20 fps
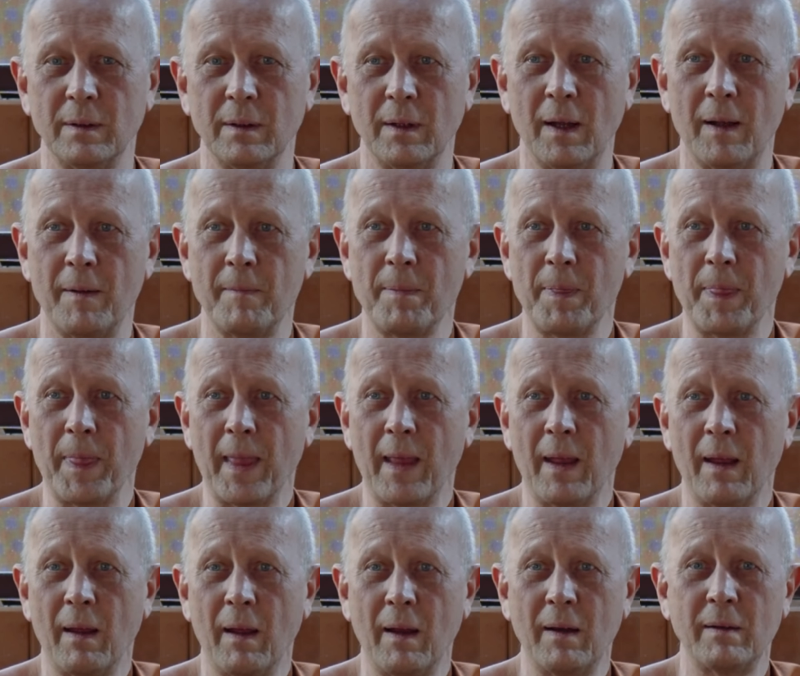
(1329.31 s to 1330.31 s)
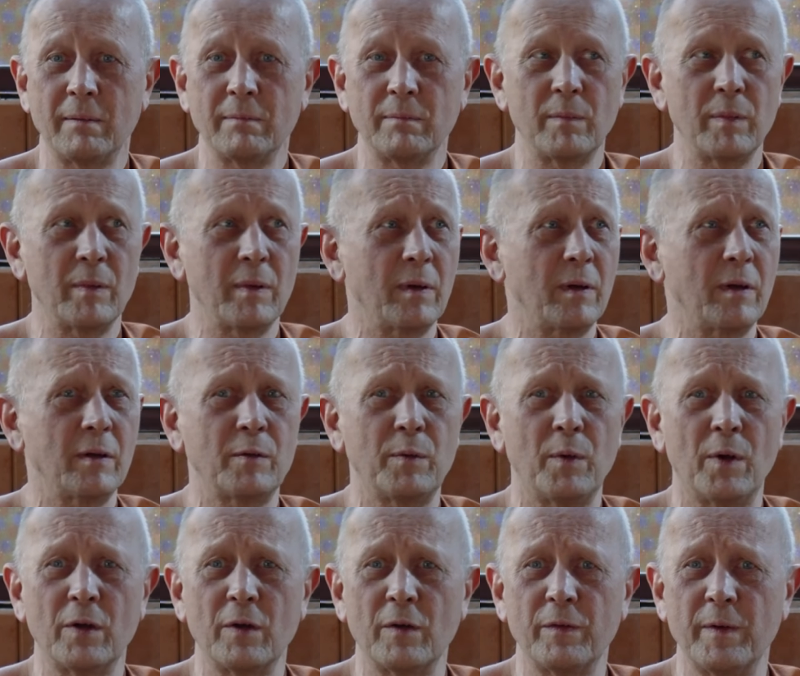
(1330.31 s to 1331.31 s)
Yeah? And a
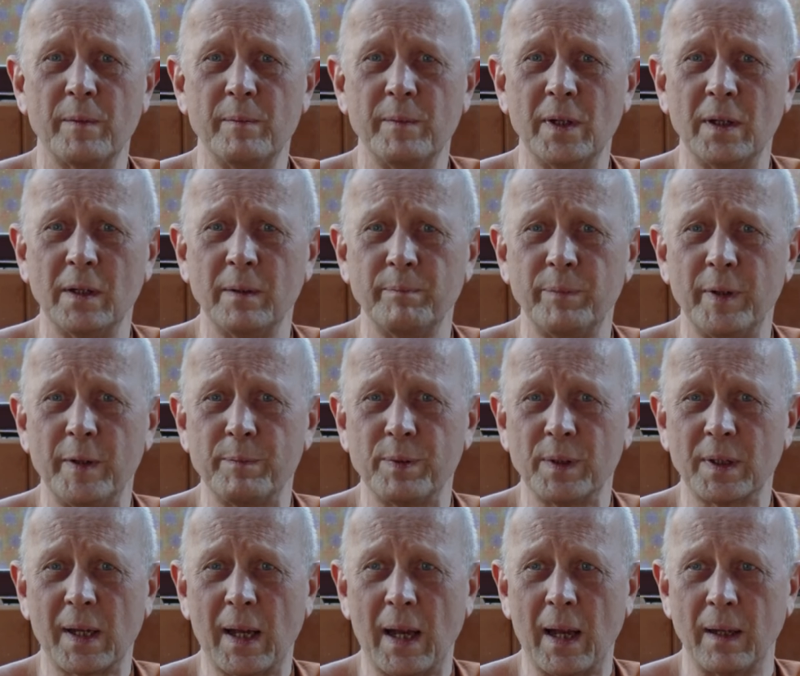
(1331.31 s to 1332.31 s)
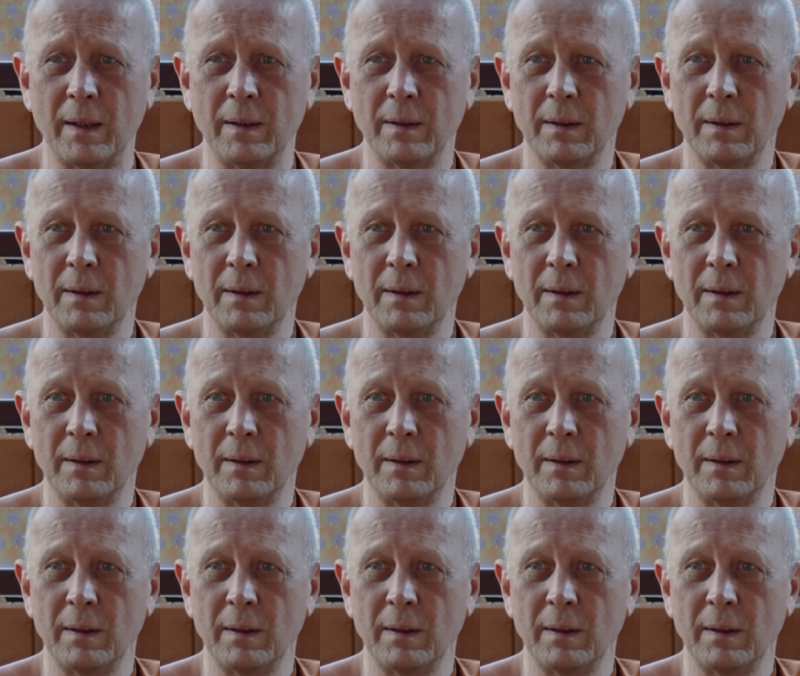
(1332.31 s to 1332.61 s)
quarter of a million people died.